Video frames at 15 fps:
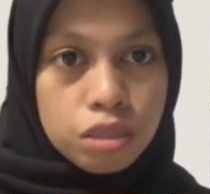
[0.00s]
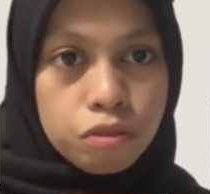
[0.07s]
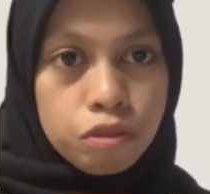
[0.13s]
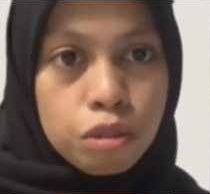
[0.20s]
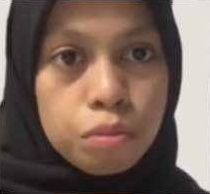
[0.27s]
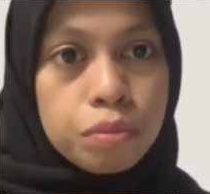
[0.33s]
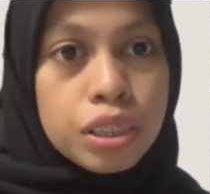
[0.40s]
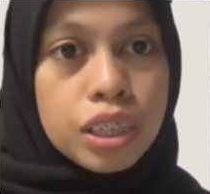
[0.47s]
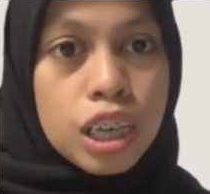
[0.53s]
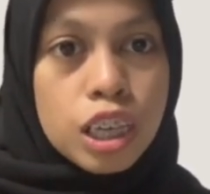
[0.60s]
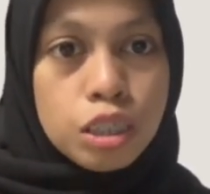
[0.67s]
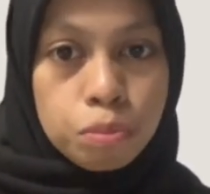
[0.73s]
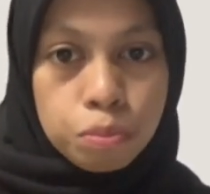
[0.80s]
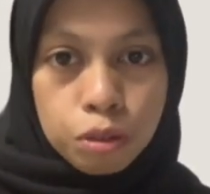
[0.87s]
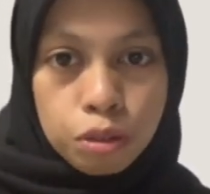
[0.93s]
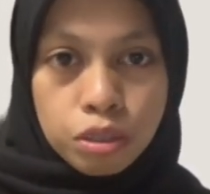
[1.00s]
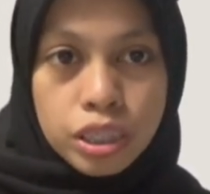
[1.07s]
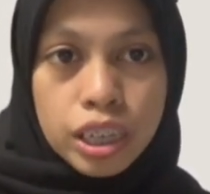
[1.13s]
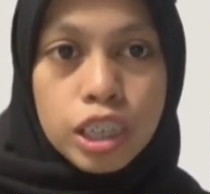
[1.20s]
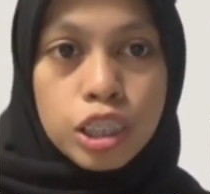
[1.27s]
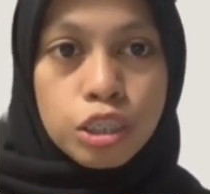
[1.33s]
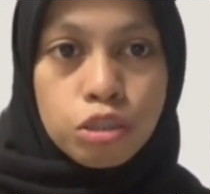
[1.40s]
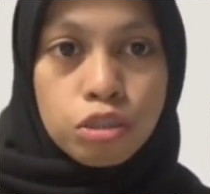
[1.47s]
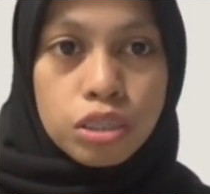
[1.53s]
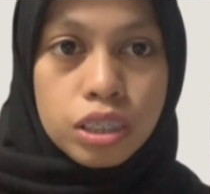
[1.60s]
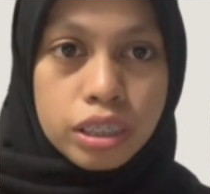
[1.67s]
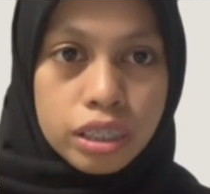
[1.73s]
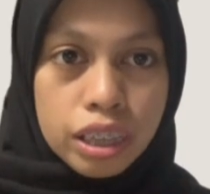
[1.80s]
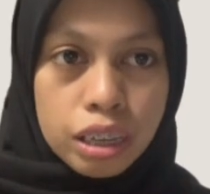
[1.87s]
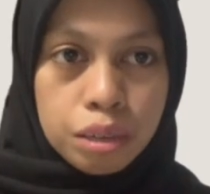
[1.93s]
from being exposed and shows the
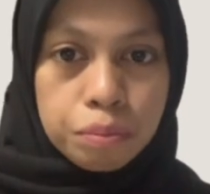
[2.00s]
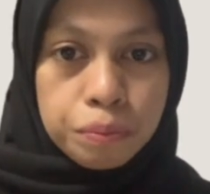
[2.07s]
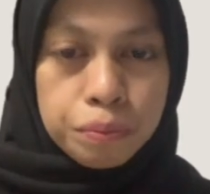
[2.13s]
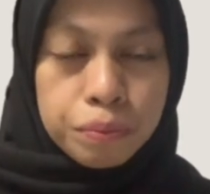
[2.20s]
time.